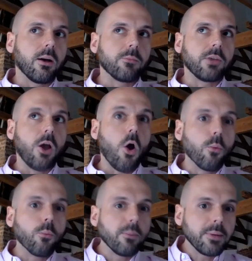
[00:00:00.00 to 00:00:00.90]
say,
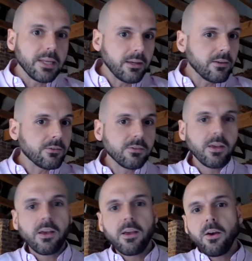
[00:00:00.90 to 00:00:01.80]
home remedies
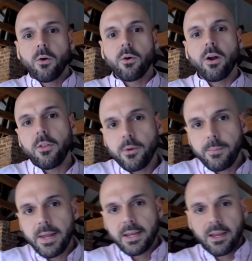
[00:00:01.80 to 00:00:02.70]
or other
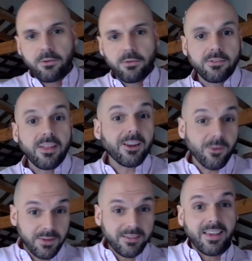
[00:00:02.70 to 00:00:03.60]
medications that
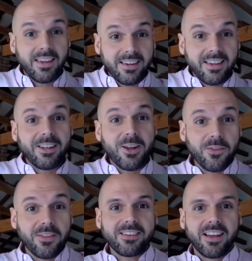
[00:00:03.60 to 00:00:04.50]
could be taken,
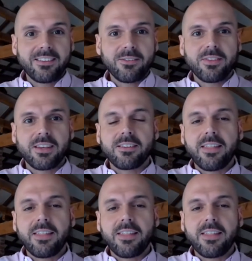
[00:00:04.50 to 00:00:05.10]
these kinds of things.